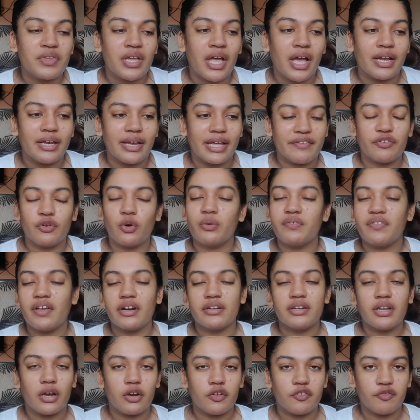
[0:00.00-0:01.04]
like if you don't
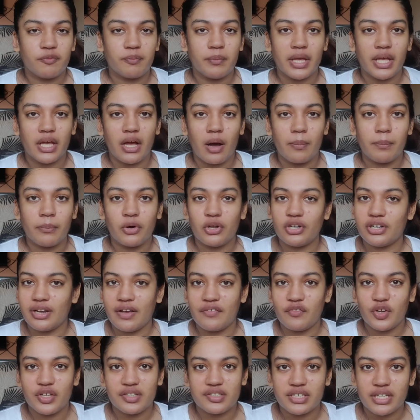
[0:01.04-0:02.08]
wear a ton of makeup on an
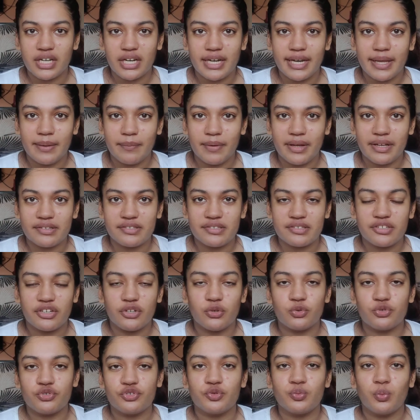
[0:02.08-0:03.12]
every single day basis
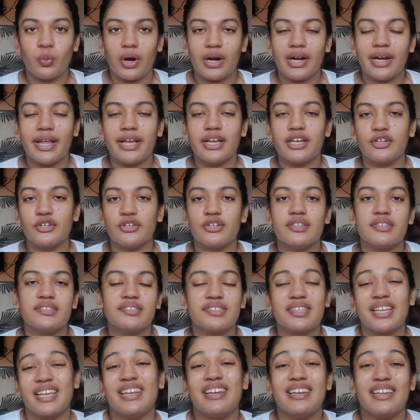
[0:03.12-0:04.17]
and you just want like good
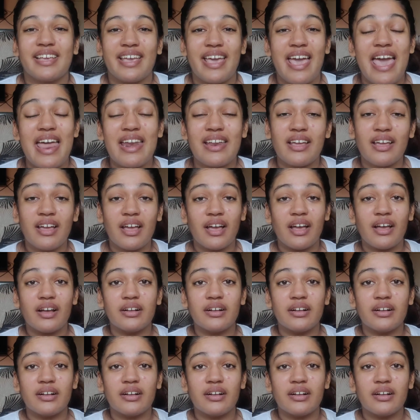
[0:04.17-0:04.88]
skincare